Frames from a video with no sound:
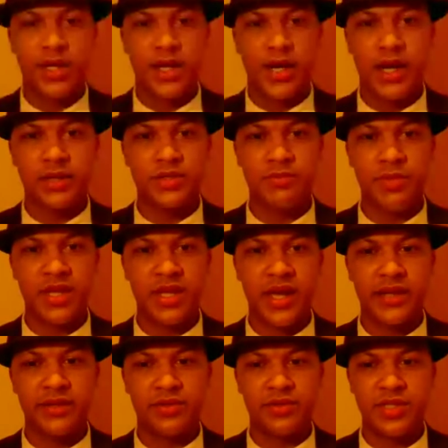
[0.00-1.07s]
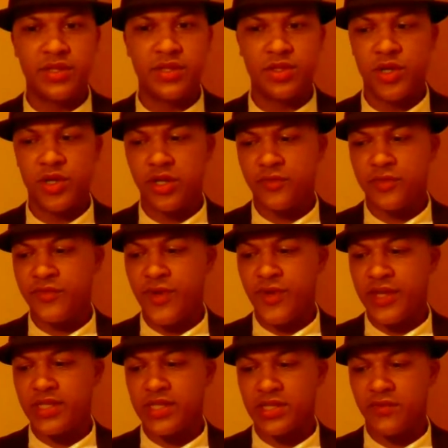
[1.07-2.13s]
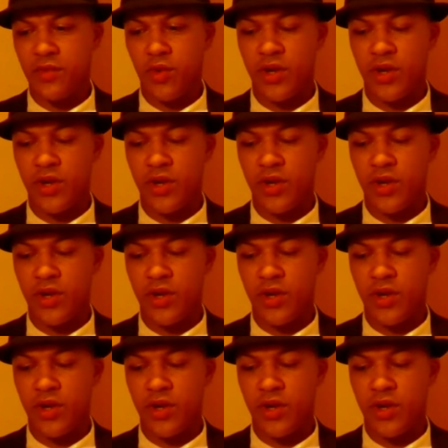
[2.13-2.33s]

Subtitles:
To me, I see the trailer for Fantastic Four and